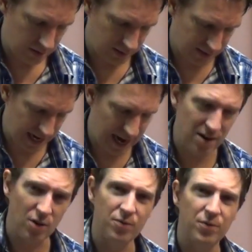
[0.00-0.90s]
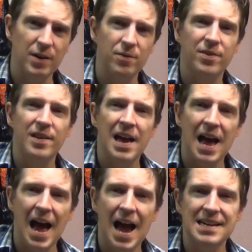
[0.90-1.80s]
10 on
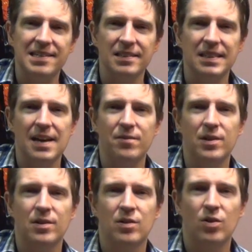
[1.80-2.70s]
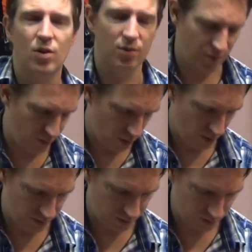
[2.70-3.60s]
5th, 8, 11 on 4th.